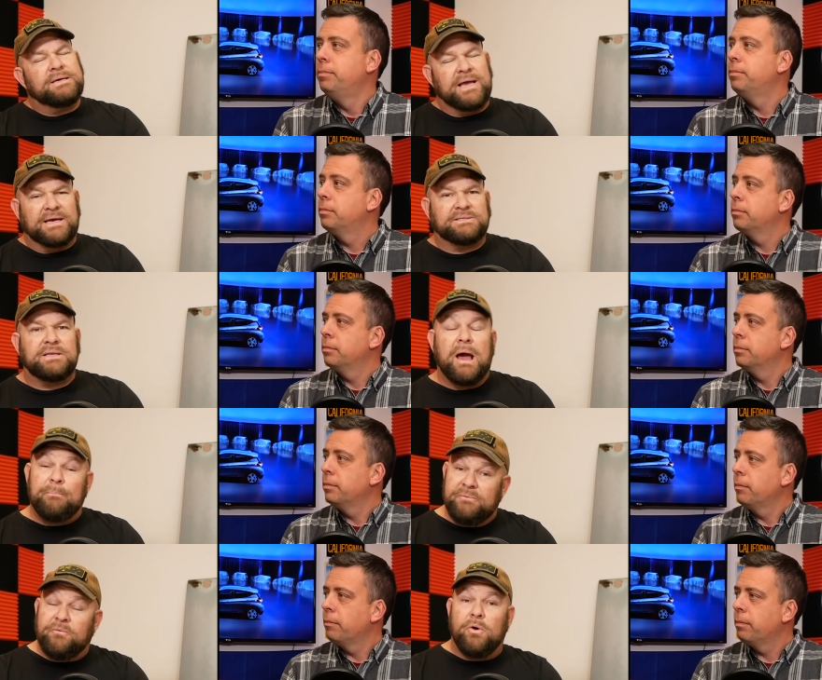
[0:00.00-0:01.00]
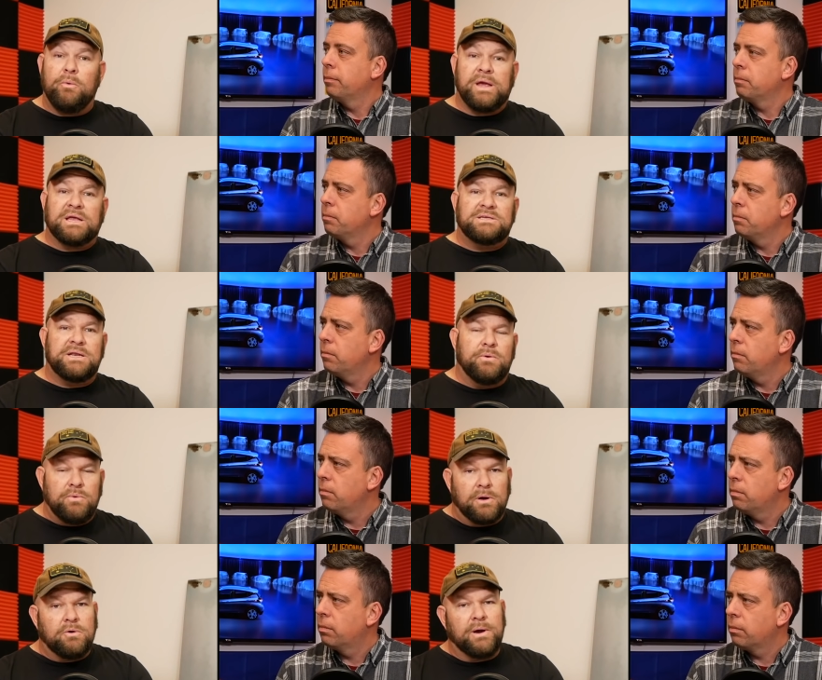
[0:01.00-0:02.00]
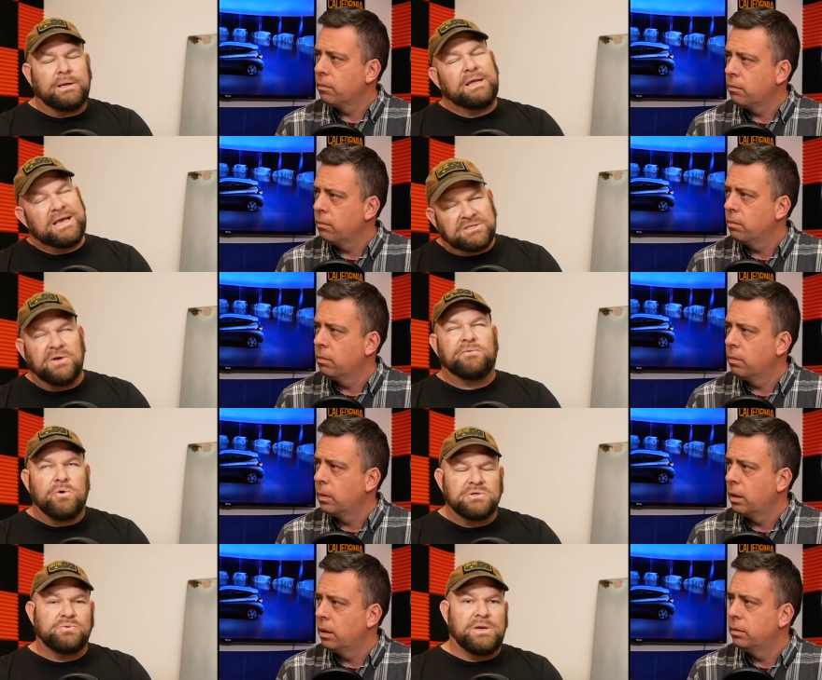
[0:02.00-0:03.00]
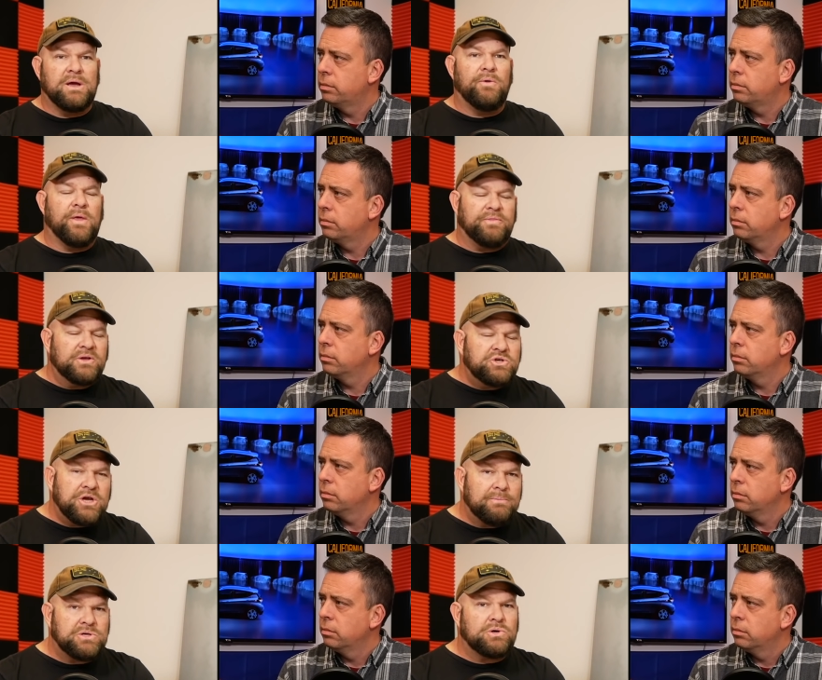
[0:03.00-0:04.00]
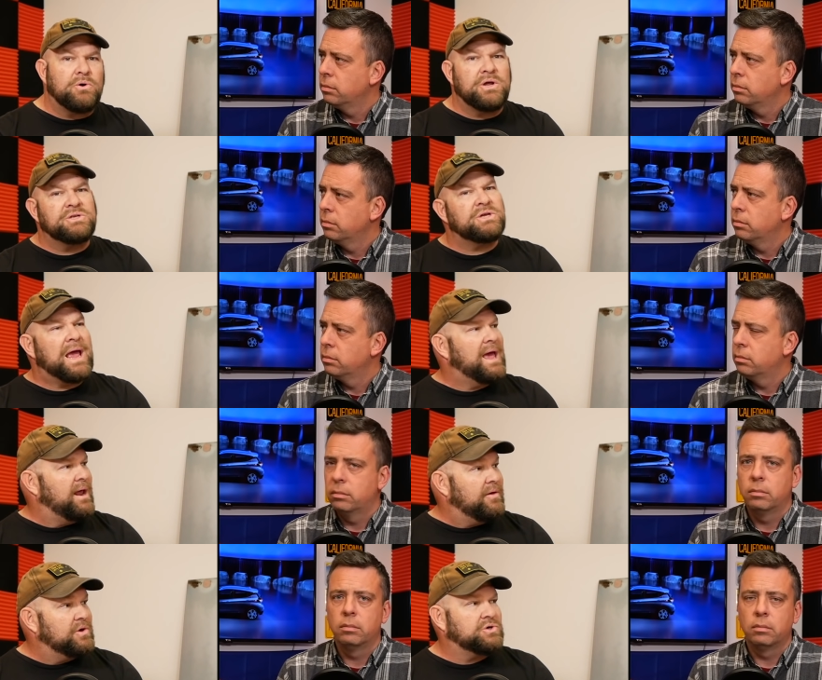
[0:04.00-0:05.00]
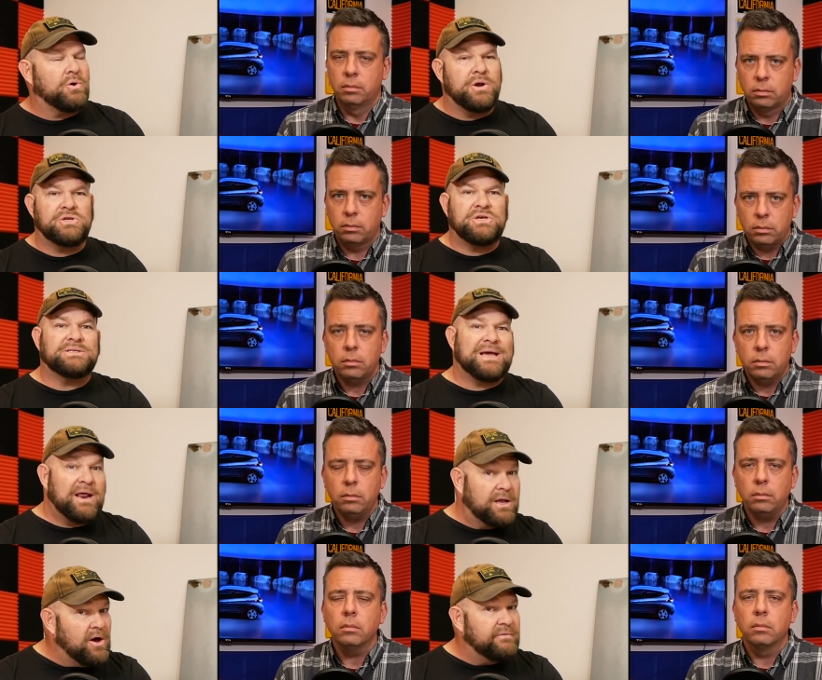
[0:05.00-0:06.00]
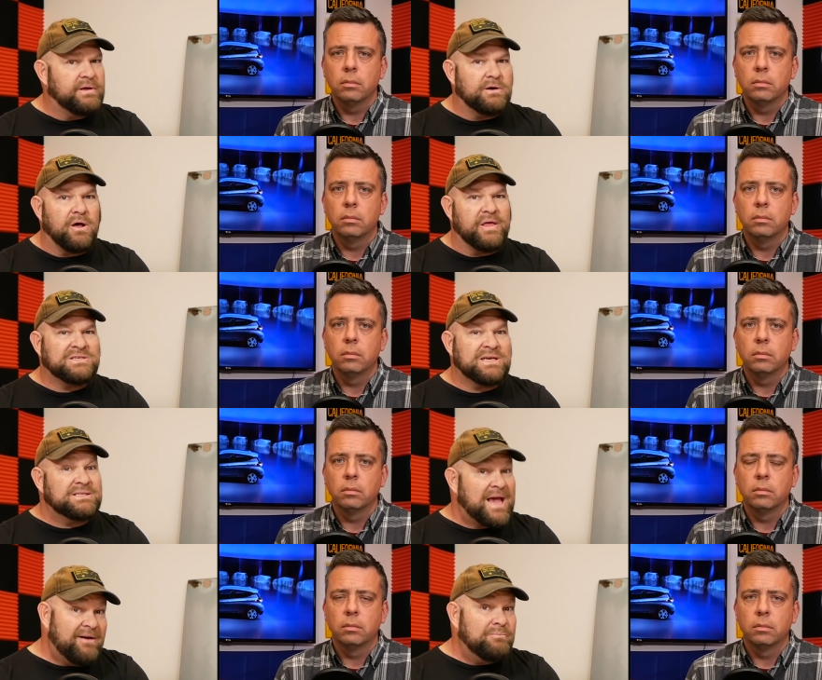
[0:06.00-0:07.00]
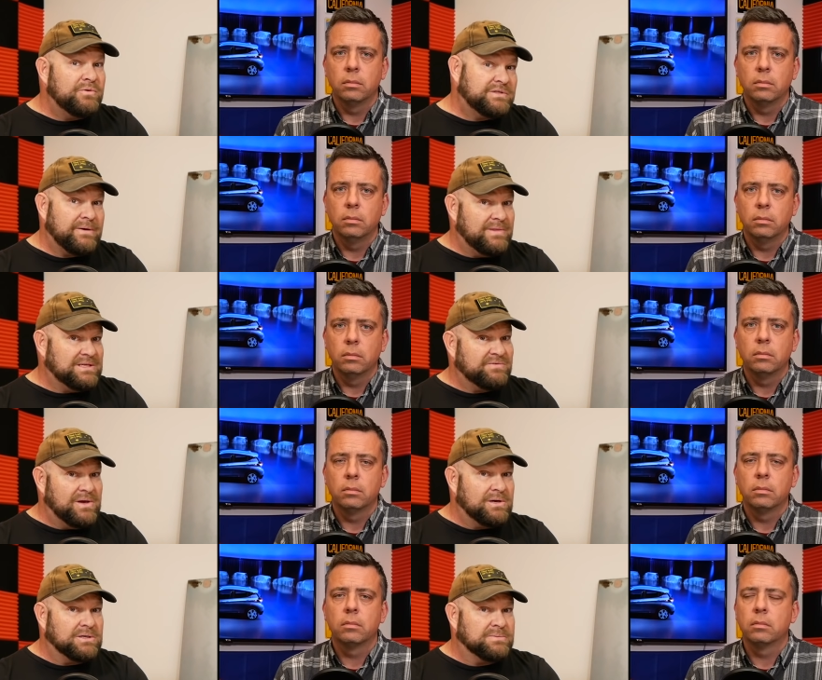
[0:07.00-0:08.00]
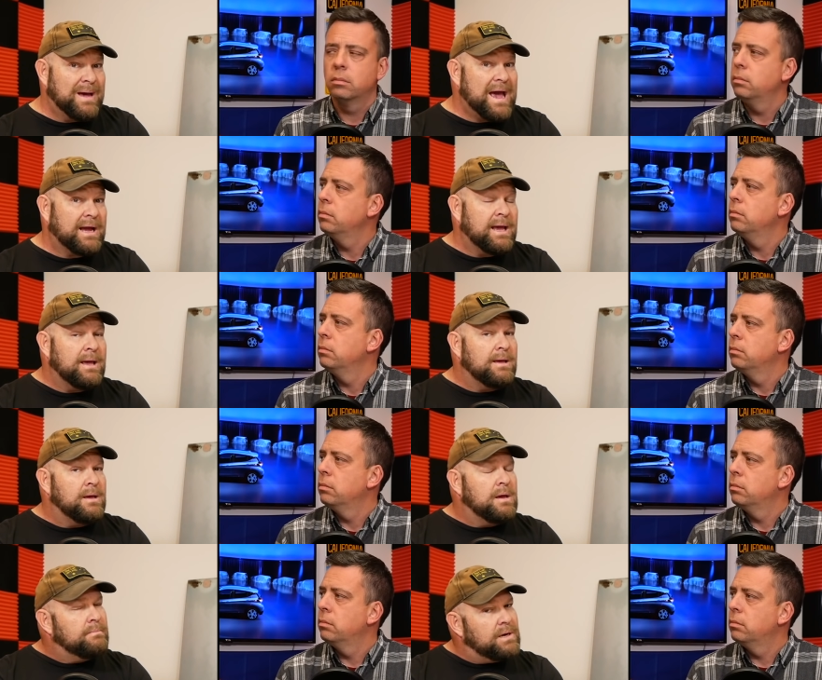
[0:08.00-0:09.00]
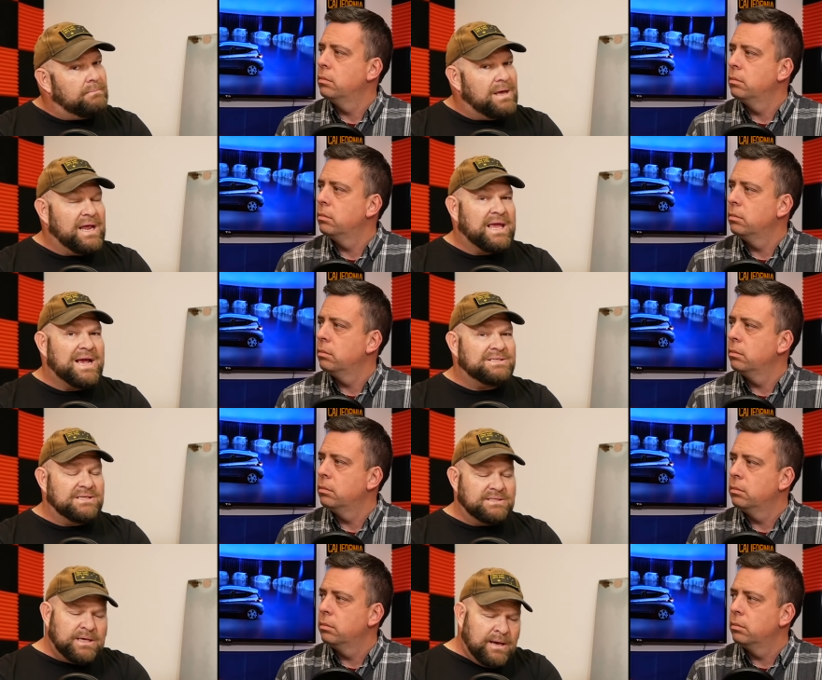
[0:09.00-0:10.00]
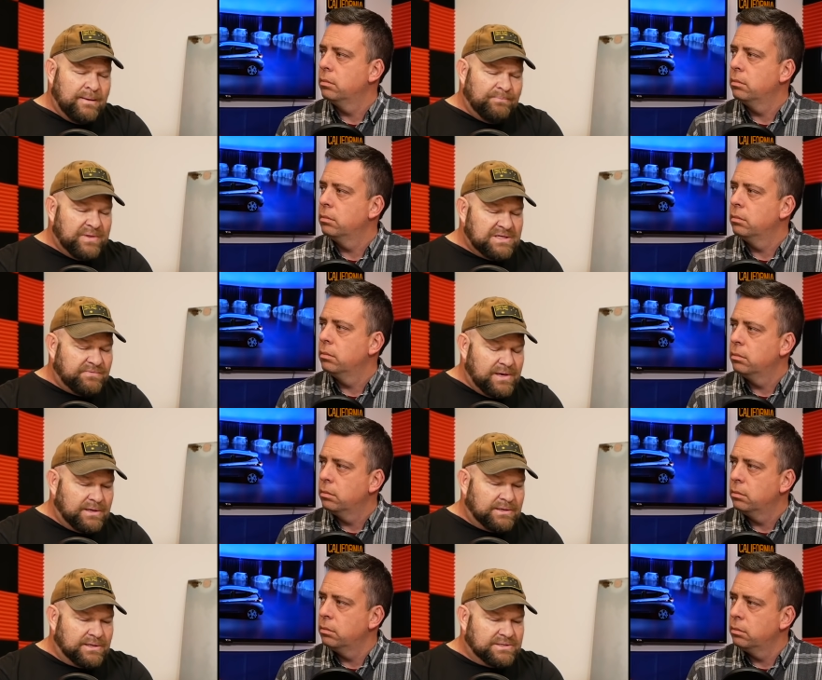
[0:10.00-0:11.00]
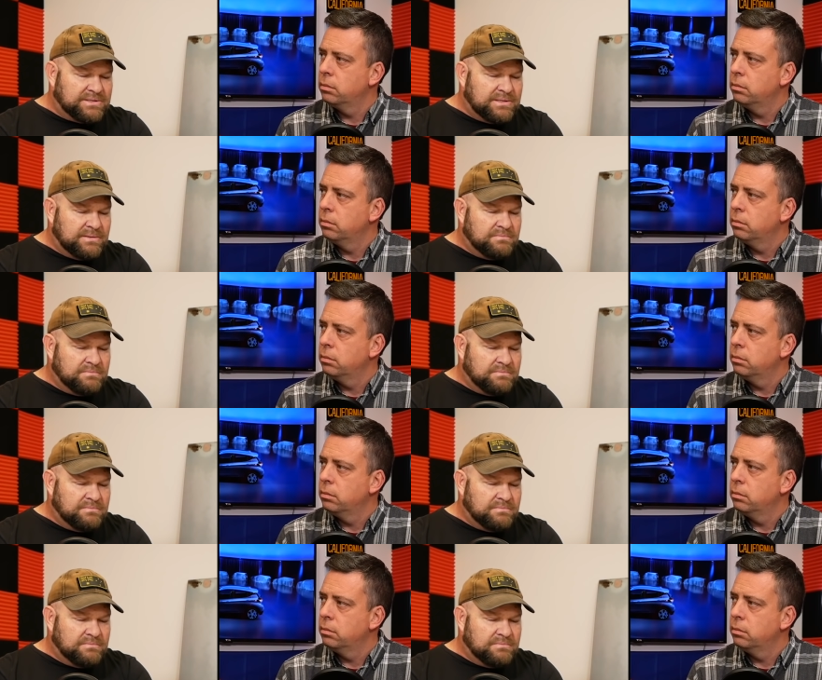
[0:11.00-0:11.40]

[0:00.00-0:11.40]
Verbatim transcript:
Speaker 1: yes. Now, before we continue, real quickly, yes, of course, we know that the chip shortage and other shortages and COVID and all these things have moved some of these vehicles back. But in many cases, these vehicles